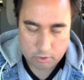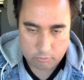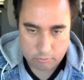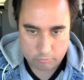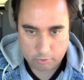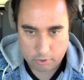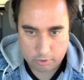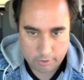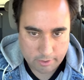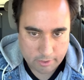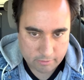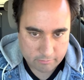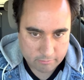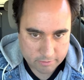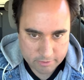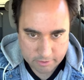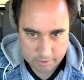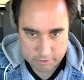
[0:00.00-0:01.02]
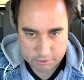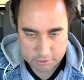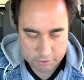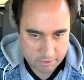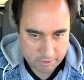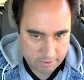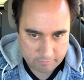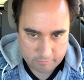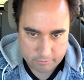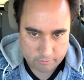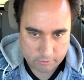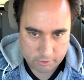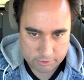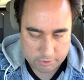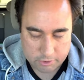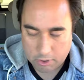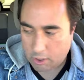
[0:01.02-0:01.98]
We want everything just given to
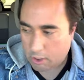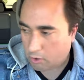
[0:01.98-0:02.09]
us.